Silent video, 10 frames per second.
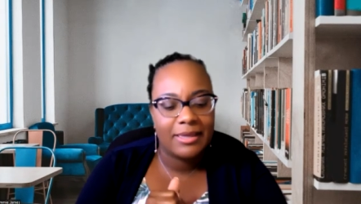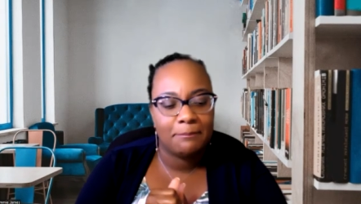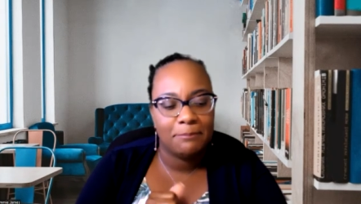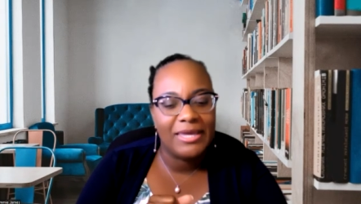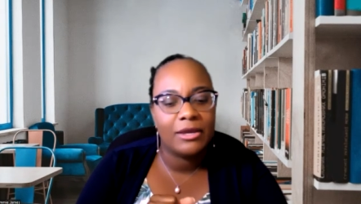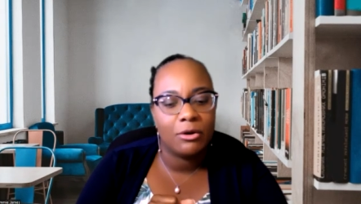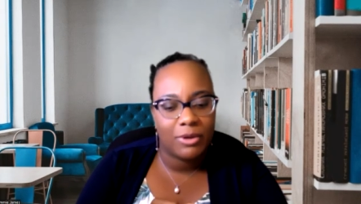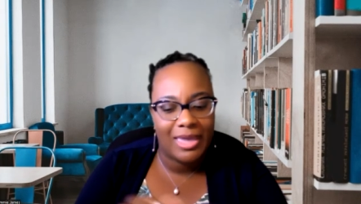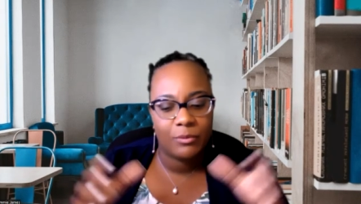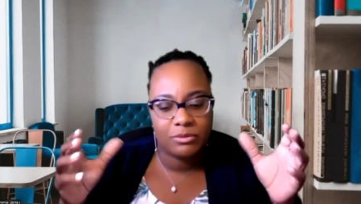being
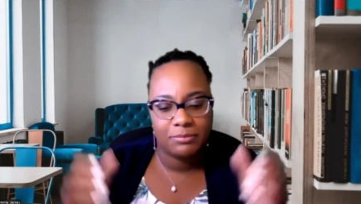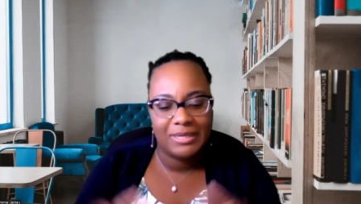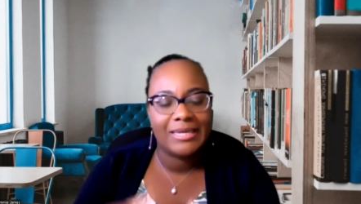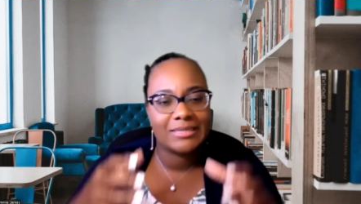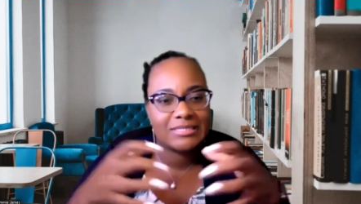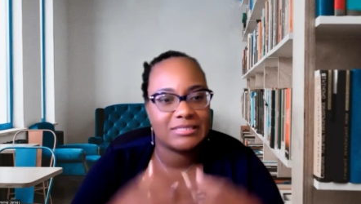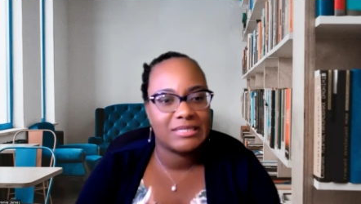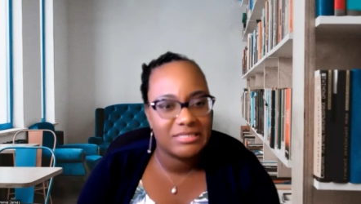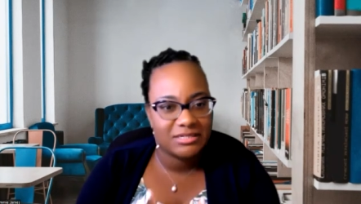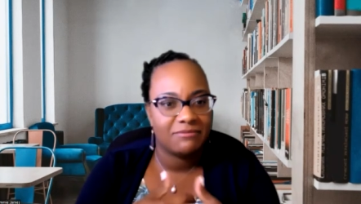okay with being in the
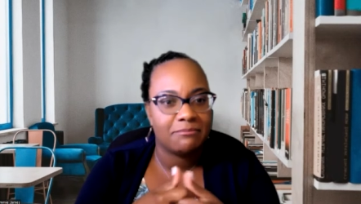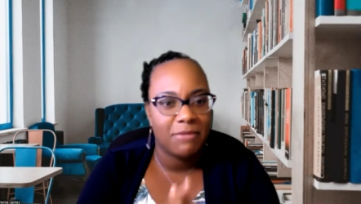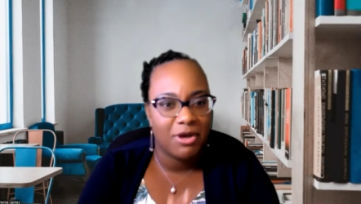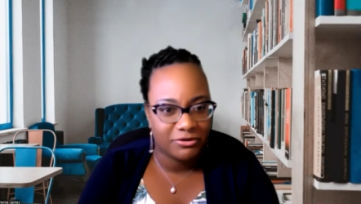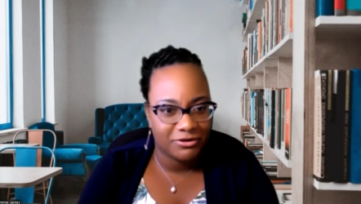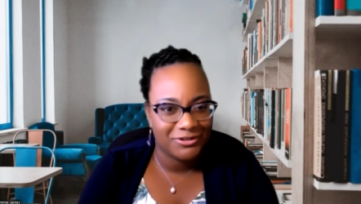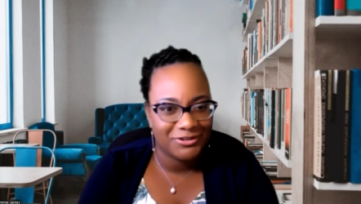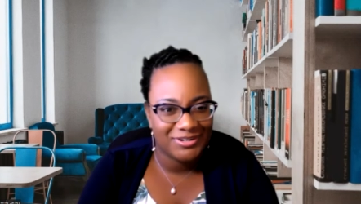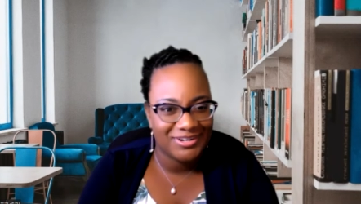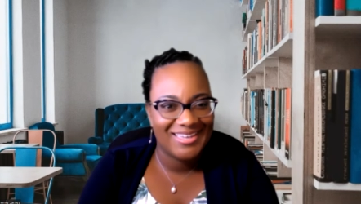season of
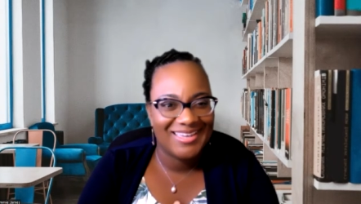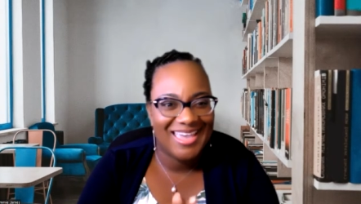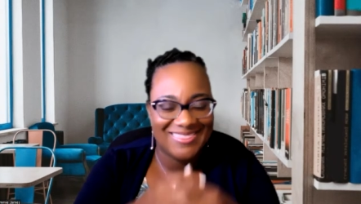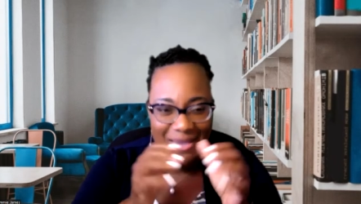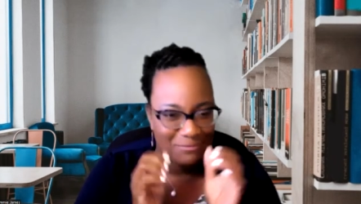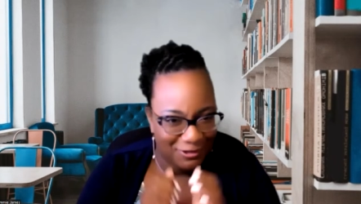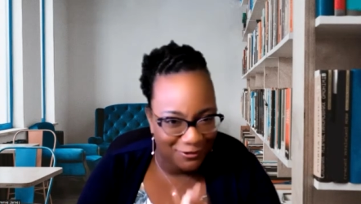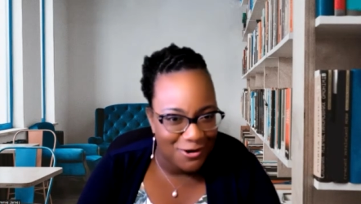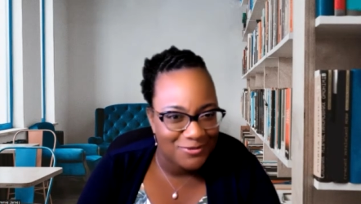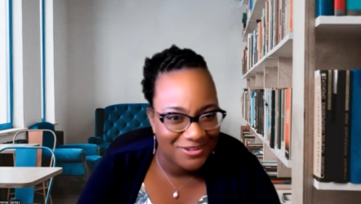motherhood and that be your
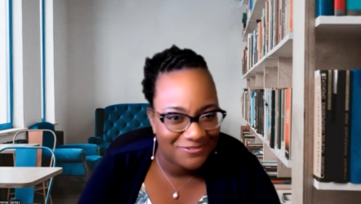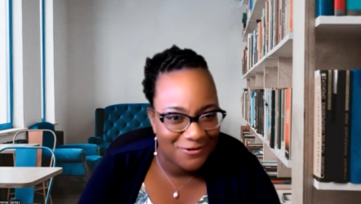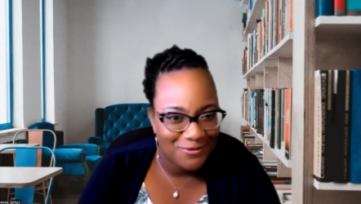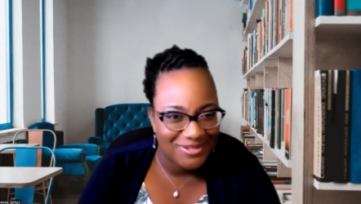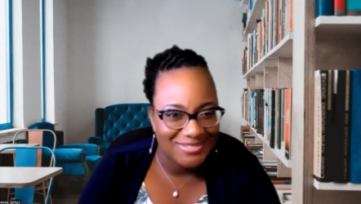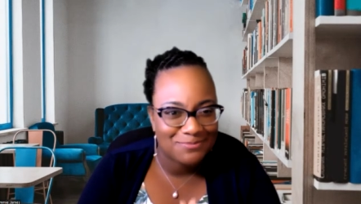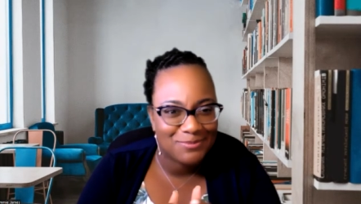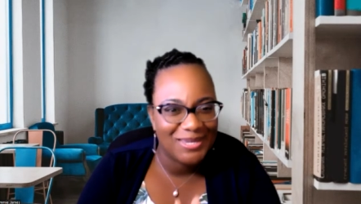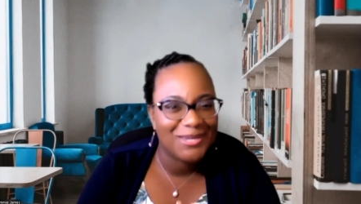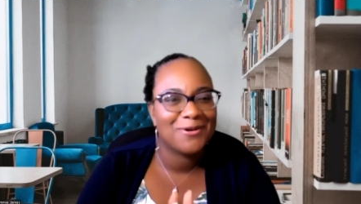only focus,
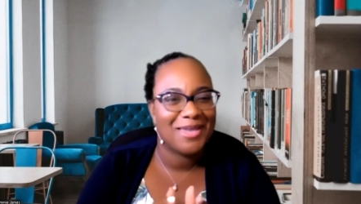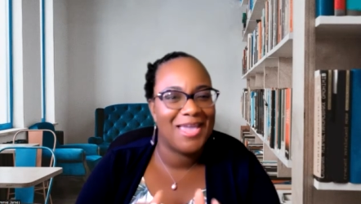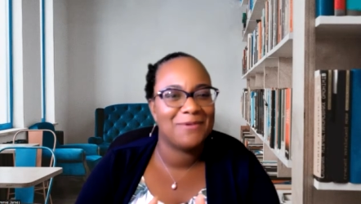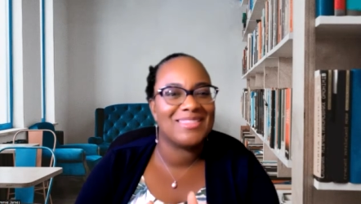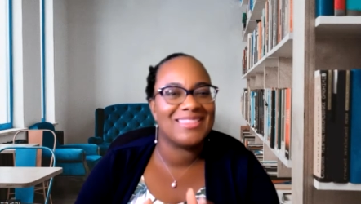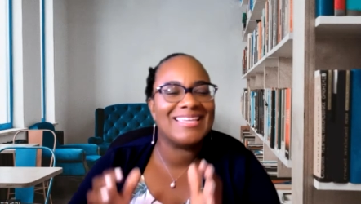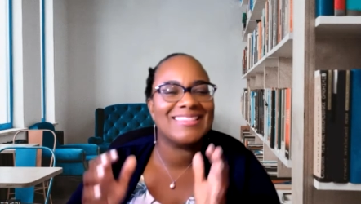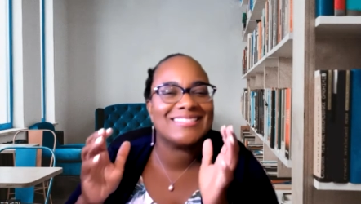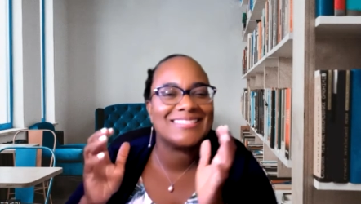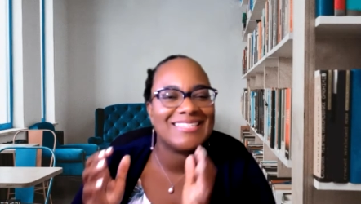being okay with in
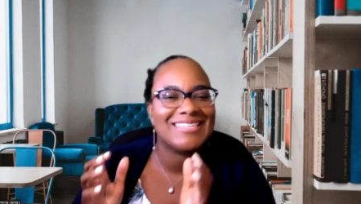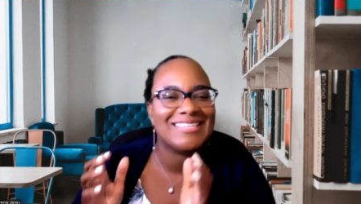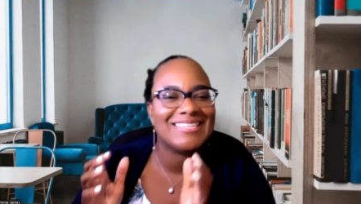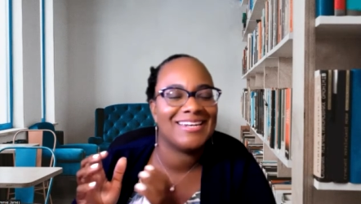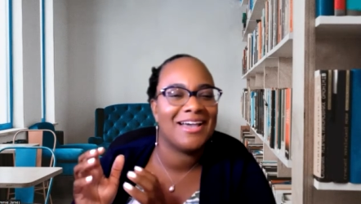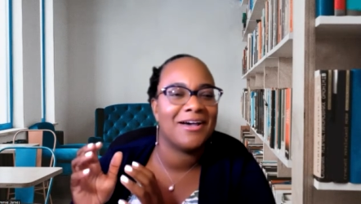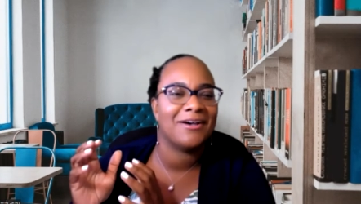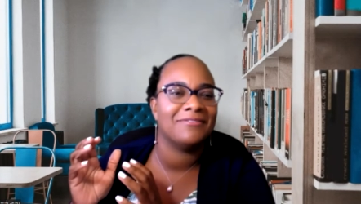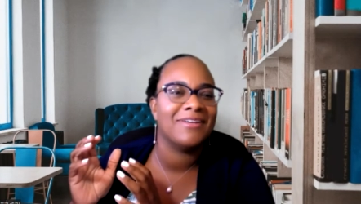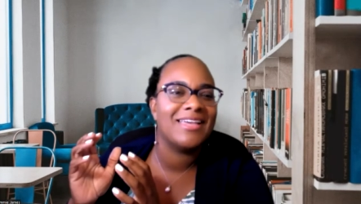the season
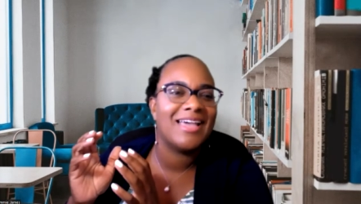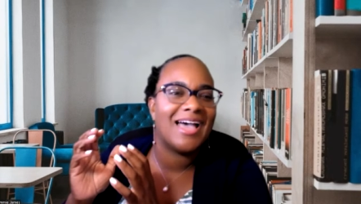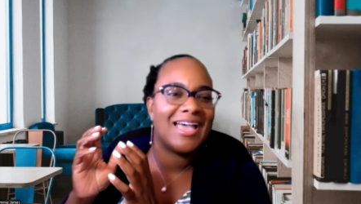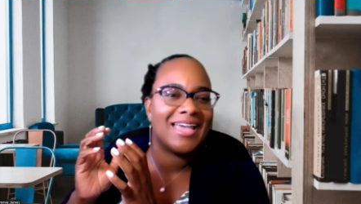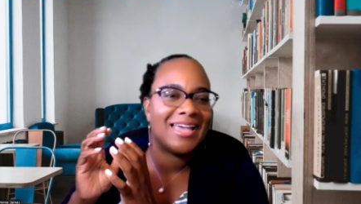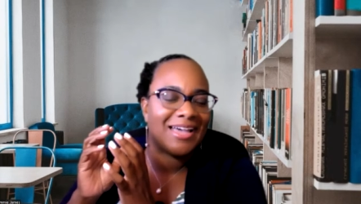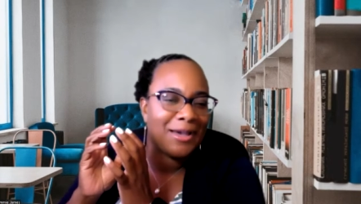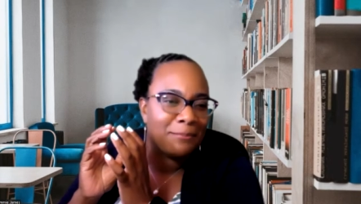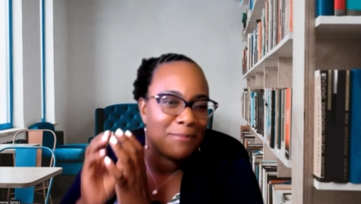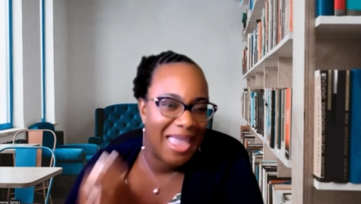of a
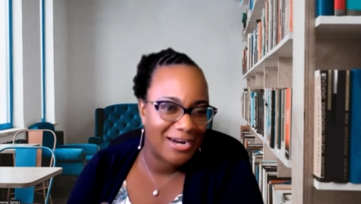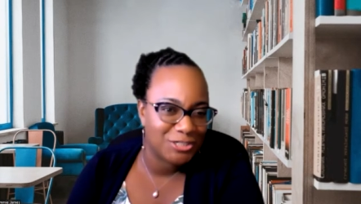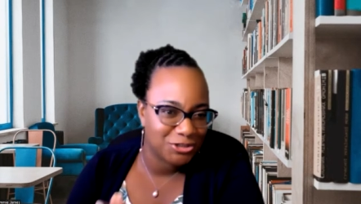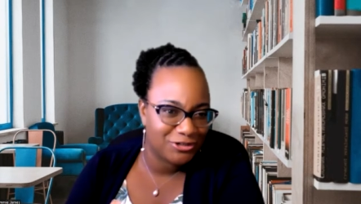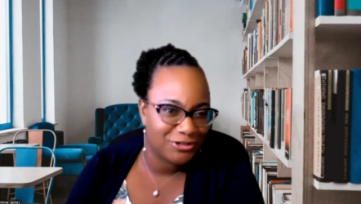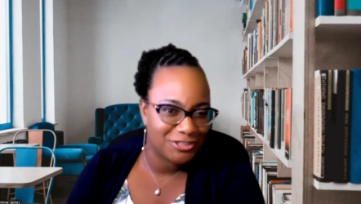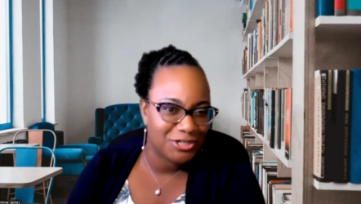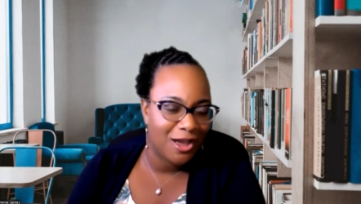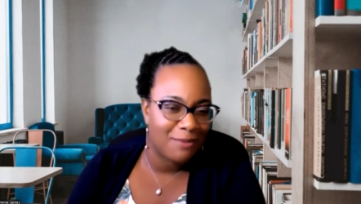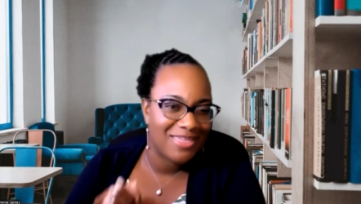manager in your
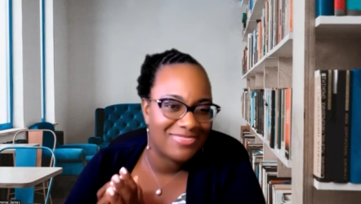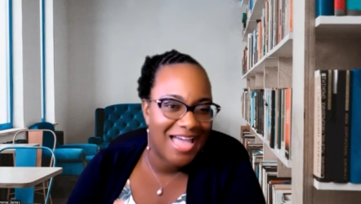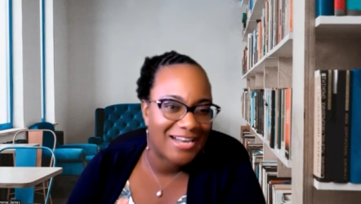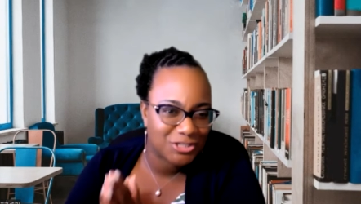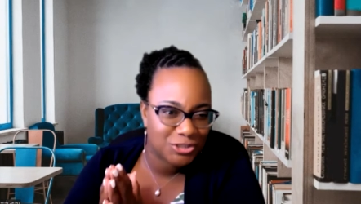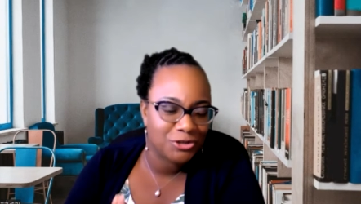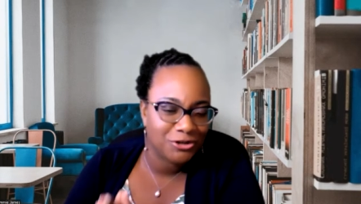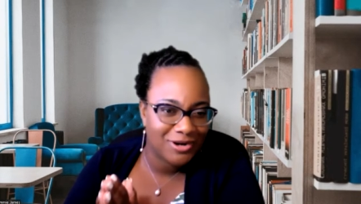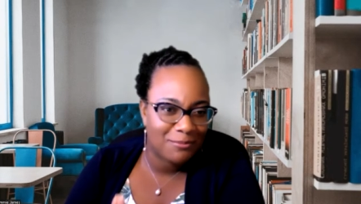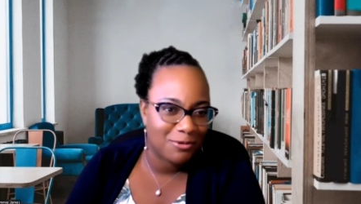job and that's your
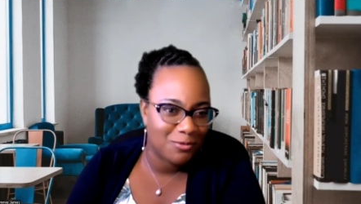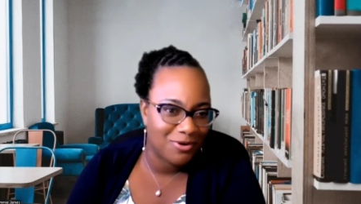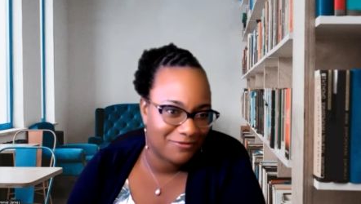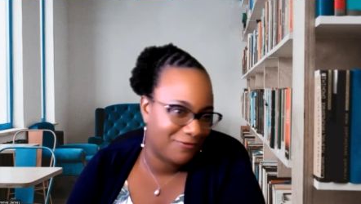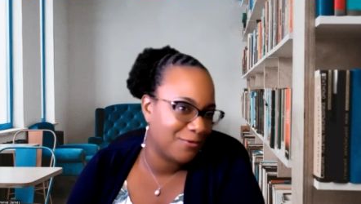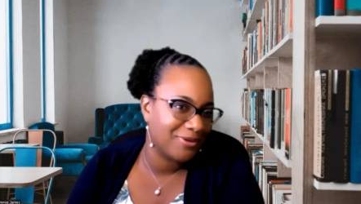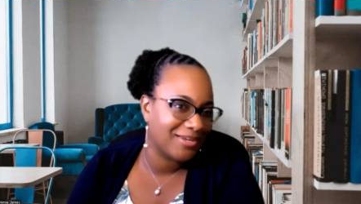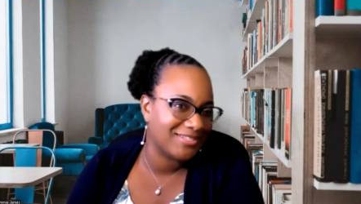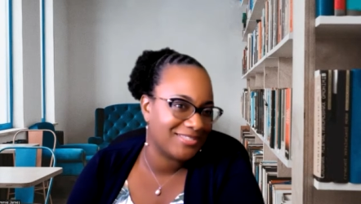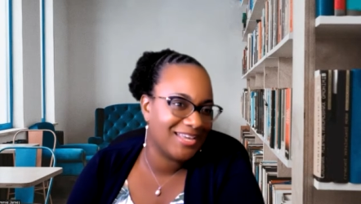number one
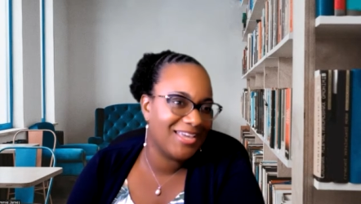focus.